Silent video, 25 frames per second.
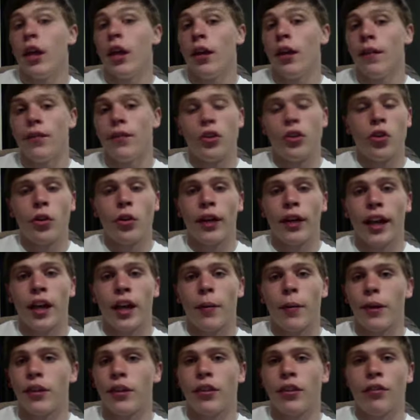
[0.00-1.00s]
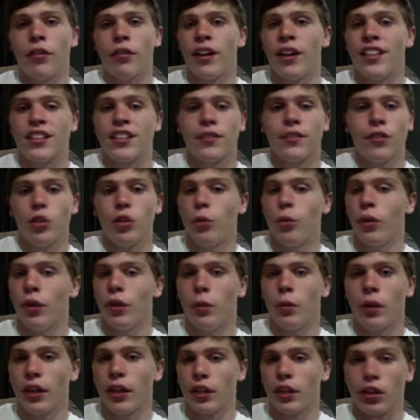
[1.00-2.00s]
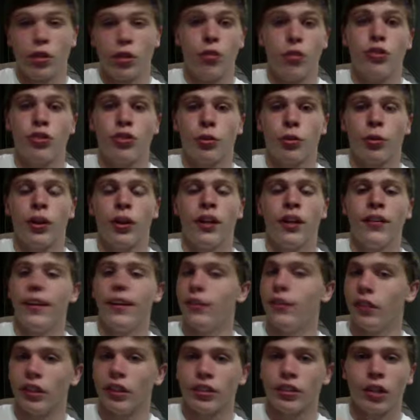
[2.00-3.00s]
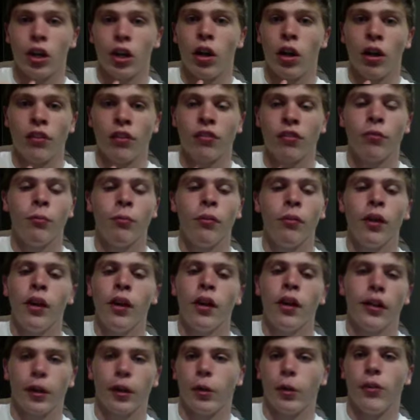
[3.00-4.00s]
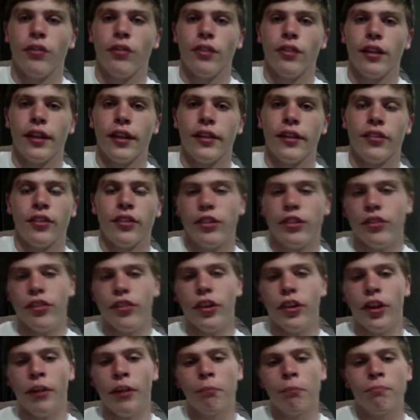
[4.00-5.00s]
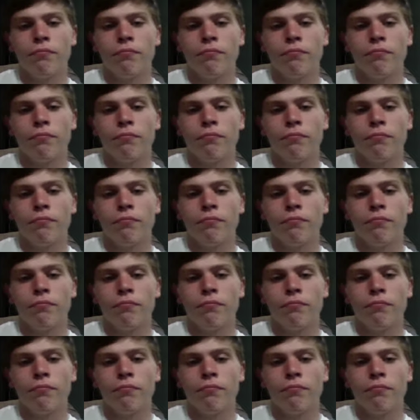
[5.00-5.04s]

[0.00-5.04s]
If you don't care about the device, if you really want a huge screen that looks awesome, go with the HTC.